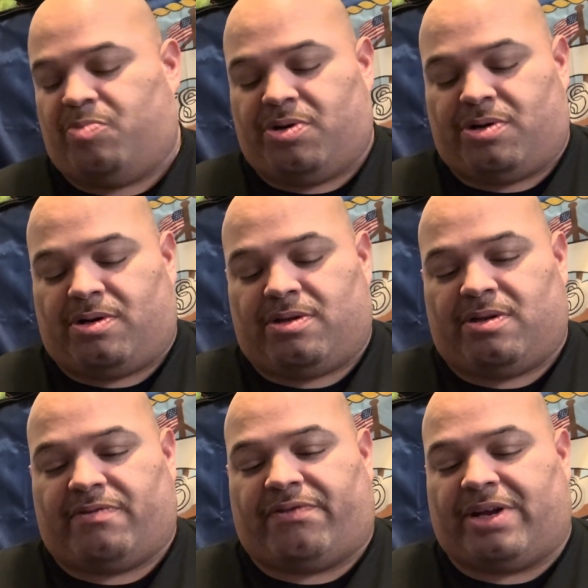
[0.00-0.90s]
put on
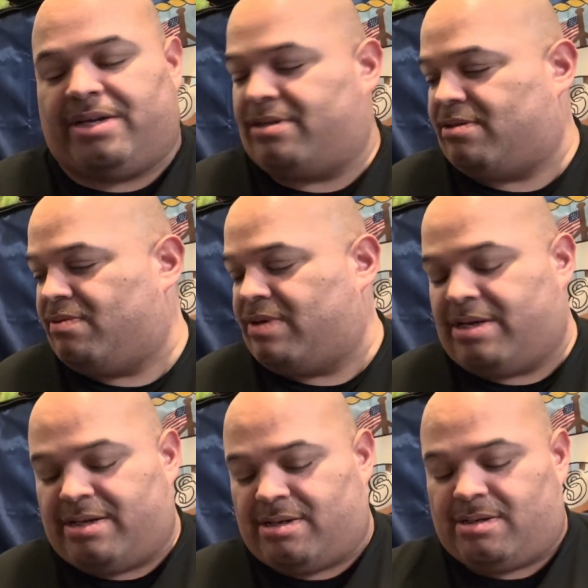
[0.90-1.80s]
the flight suit
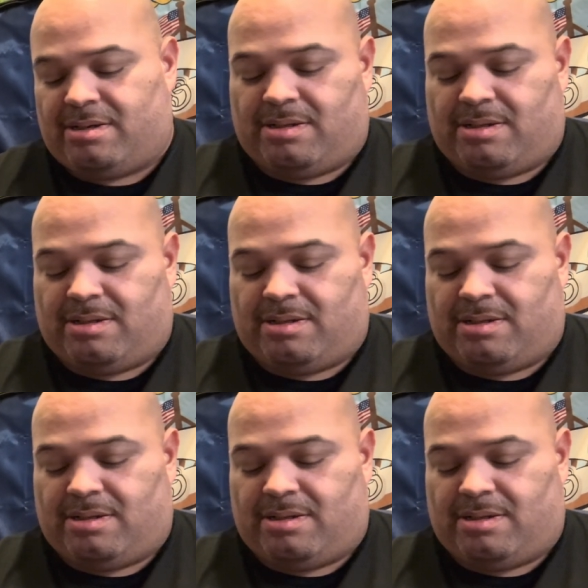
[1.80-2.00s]
head.